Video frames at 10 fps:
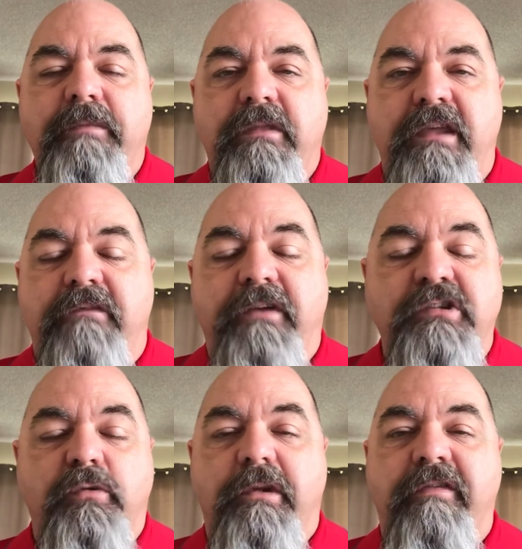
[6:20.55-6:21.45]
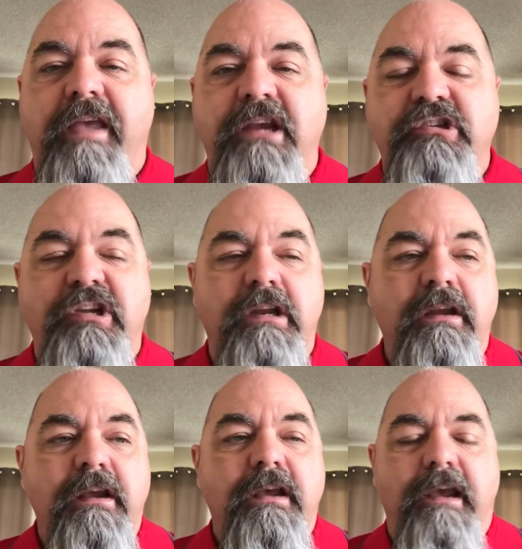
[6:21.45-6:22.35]
The visualization
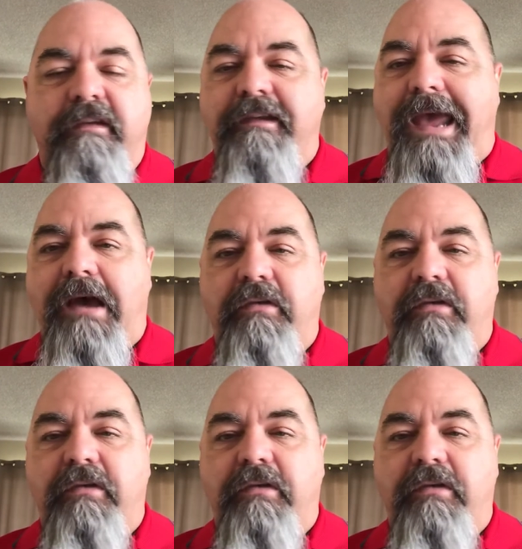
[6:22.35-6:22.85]
is now